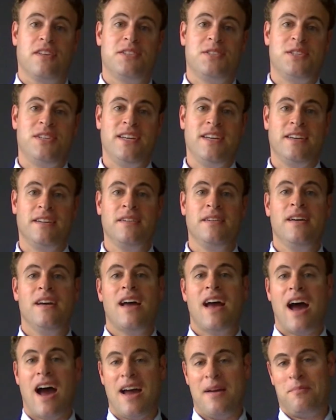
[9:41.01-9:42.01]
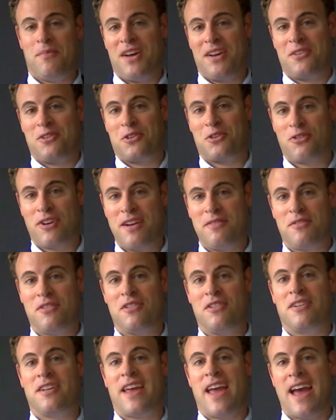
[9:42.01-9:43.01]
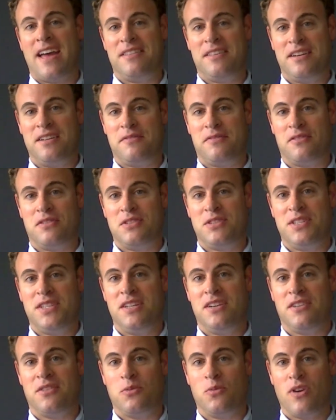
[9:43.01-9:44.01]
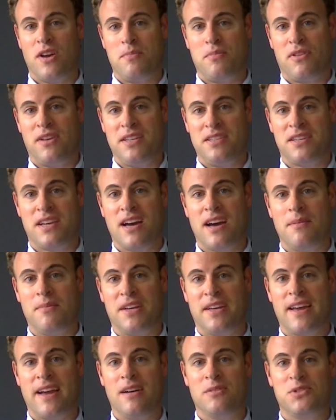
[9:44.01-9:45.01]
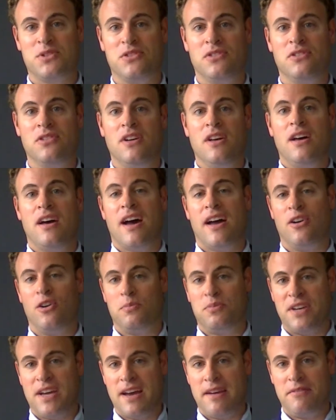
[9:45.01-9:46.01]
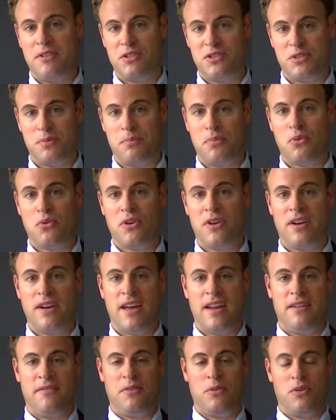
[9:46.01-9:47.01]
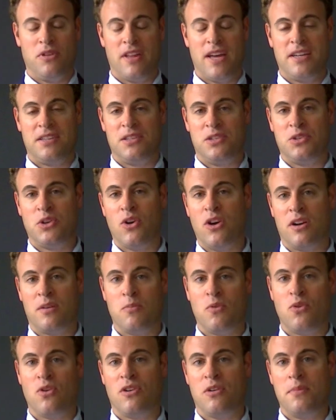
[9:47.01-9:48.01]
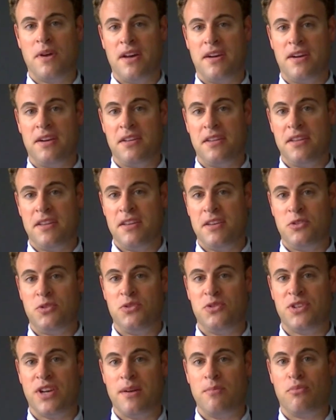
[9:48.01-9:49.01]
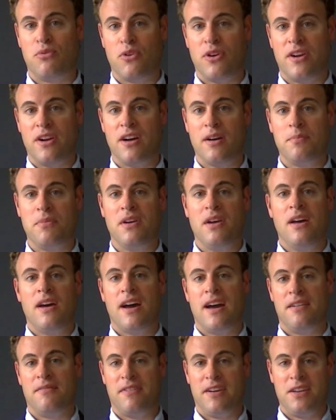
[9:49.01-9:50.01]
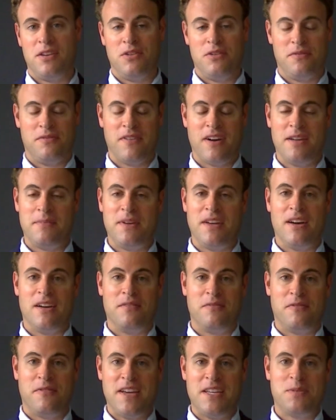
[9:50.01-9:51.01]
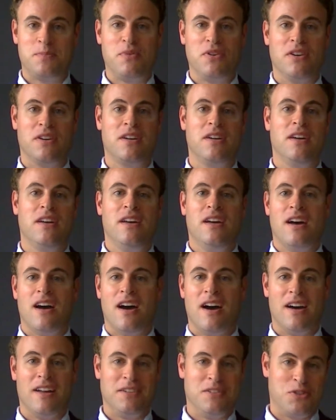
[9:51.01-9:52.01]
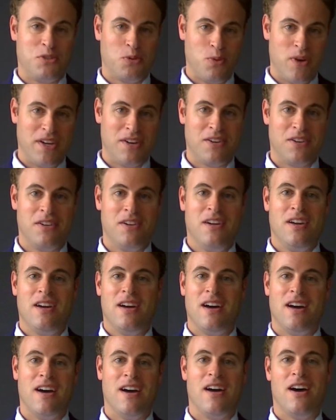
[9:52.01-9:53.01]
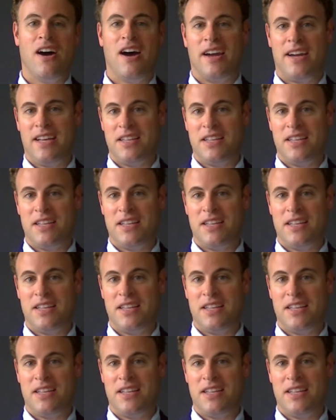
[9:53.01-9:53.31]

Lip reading: listening. I'm Michael Craver, candidate for a seat on the White Plains Common Council. I hope to have your support, and if you would like to talk more about any of the issues I brought up, I invite you to find me on Facebook on Twitter, on